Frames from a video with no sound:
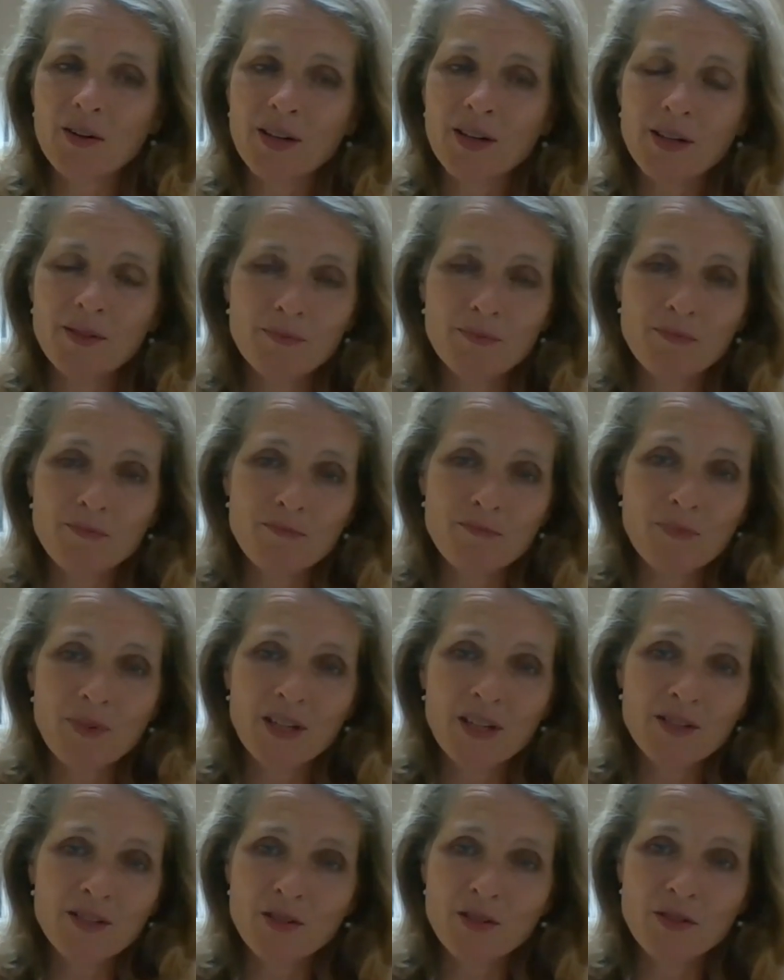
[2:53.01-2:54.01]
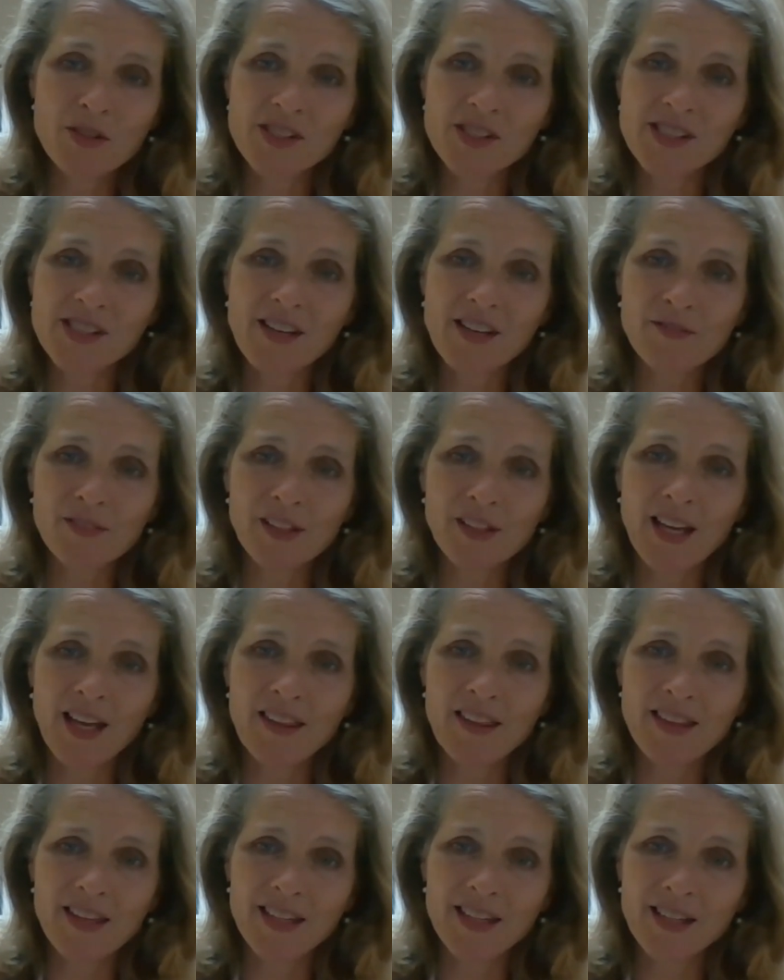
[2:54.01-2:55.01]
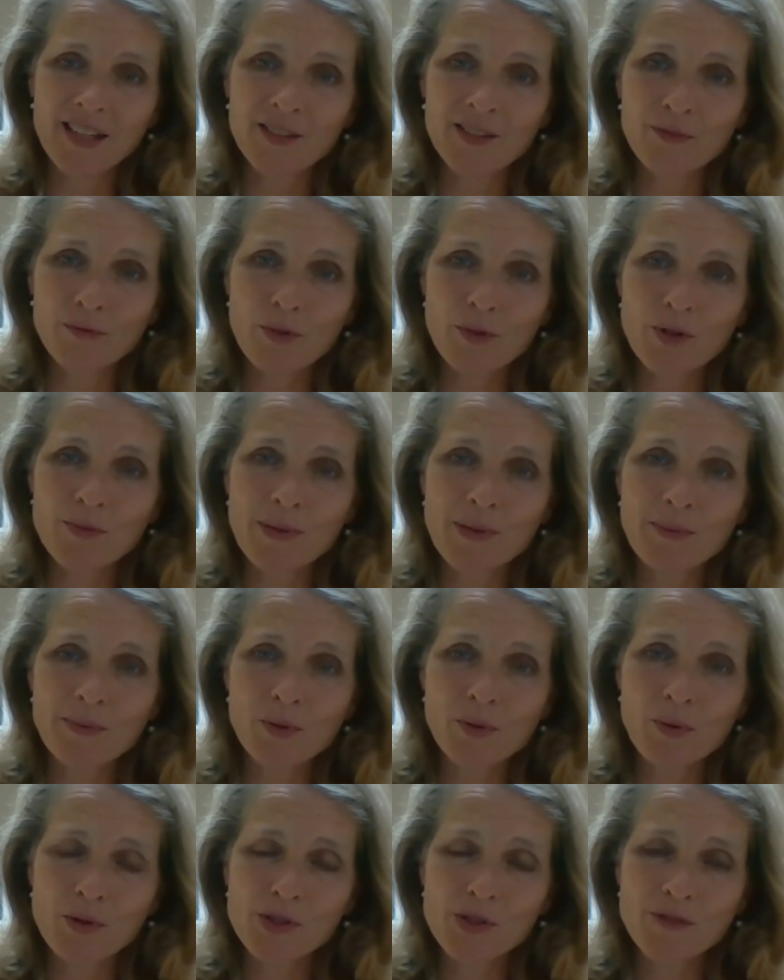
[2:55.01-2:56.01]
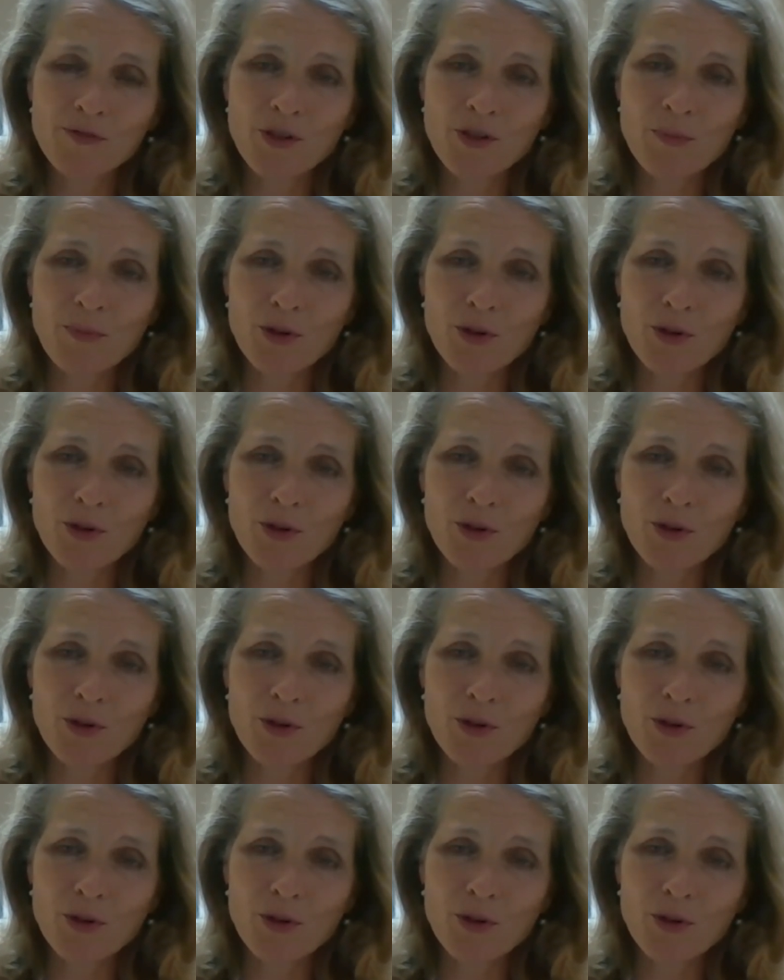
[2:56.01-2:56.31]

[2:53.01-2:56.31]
can do this safely, I think. Maybe roast a few